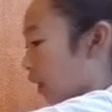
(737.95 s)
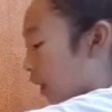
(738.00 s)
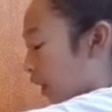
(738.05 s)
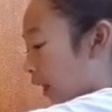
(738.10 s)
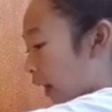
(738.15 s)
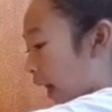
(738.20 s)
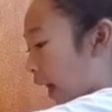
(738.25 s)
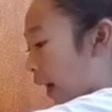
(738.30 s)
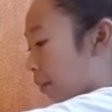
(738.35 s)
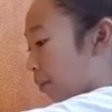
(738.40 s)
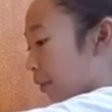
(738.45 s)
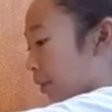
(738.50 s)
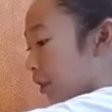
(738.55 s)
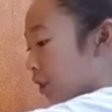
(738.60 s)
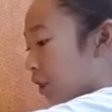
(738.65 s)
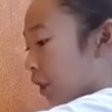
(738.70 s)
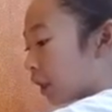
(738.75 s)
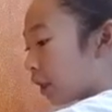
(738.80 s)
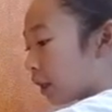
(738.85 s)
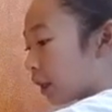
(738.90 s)
Okay, I'm pretty
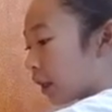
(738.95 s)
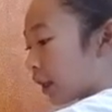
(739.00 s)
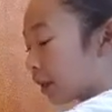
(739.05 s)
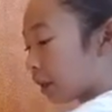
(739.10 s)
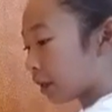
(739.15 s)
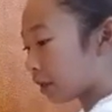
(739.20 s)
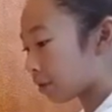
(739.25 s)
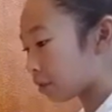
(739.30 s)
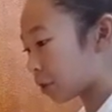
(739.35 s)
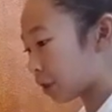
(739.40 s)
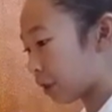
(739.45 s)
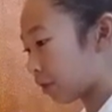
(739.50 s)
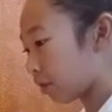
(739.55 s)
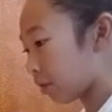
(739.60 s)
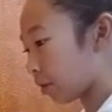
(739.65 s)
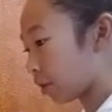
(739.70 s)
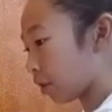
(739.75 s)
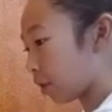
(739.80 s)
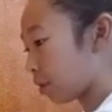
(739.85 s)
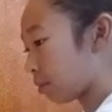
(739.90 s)
sure I didn't add enough shaving
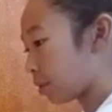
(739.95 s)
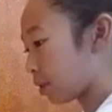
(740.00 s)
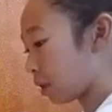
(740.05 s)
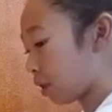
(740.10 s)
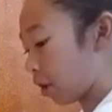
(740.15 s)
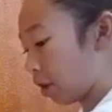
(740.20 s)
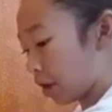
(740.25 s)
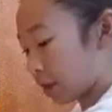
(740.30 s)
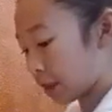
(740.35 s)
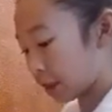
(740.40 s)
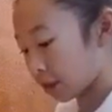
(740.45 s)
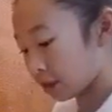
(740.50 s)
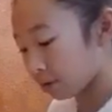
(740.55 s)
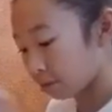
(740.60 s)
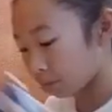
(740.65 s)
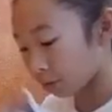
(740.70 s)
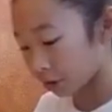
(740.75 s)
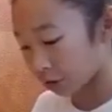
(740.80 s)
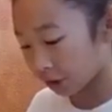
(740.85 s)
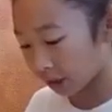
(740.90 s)
cream, so let's add some
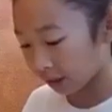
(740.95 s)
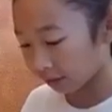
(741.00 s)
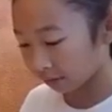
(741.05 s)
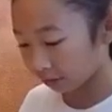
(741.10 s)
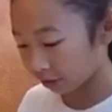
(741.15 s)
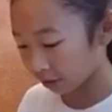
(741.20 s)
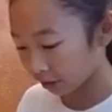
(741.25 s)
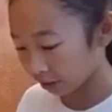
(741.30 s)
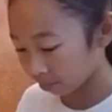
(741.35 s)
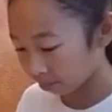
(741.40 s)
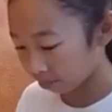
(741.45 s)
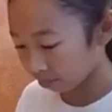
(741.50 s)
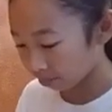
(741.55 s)
more shaving cream.